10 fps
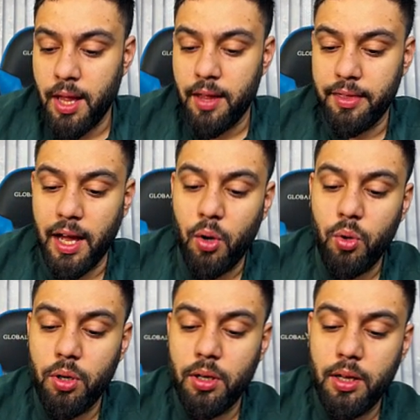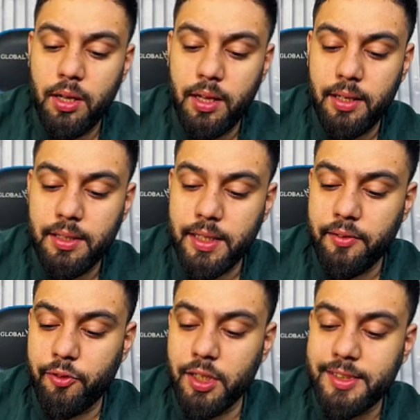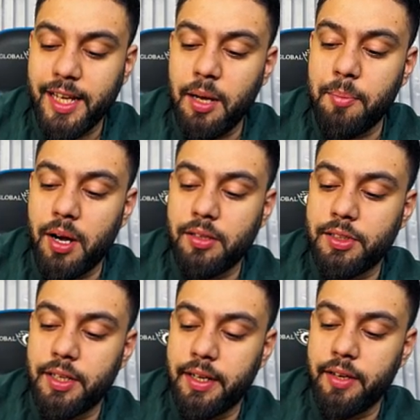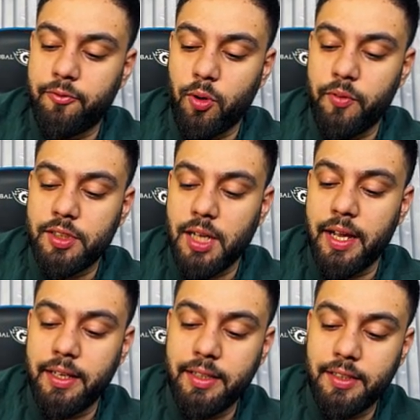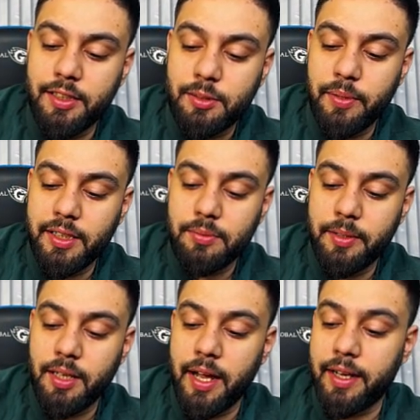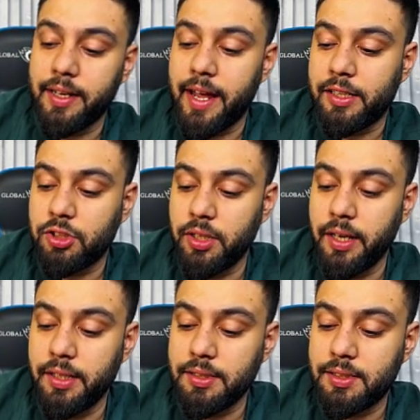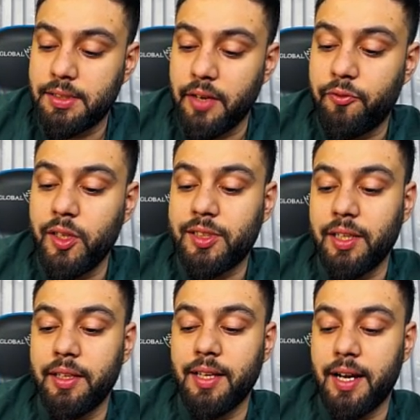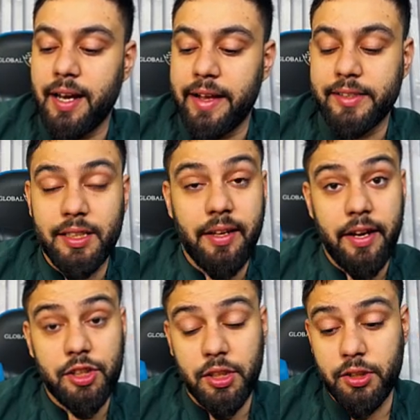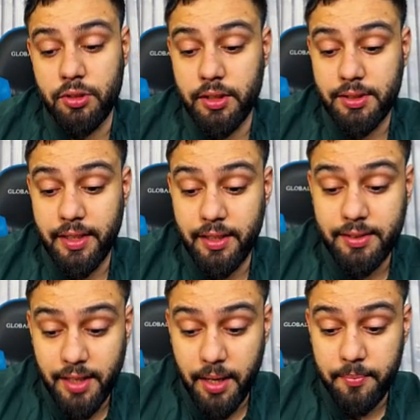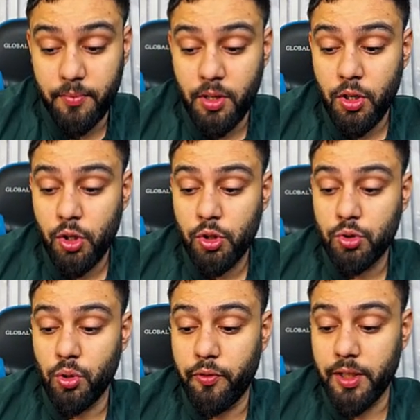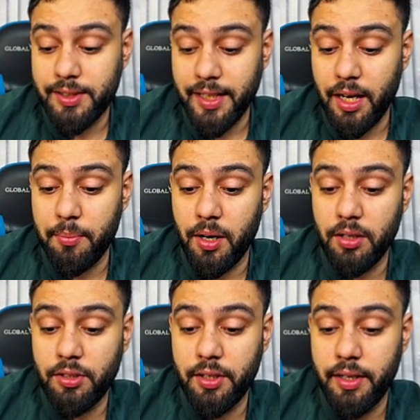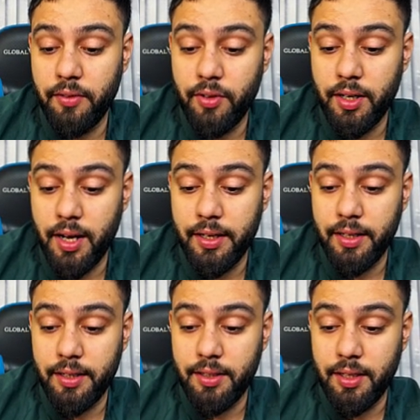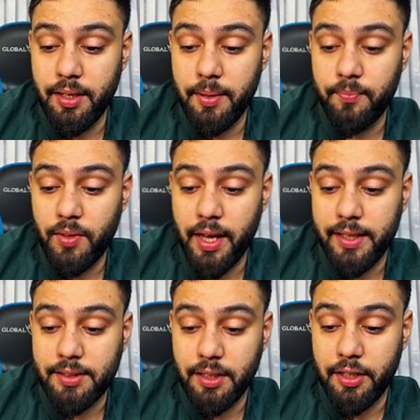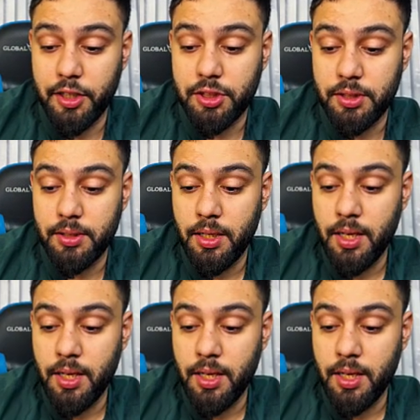Now, for the second part of the journey for which I need the displacement, I can actually safely say that acceleration is going to stay the same. So for the second part of the journey where I need the acceleration,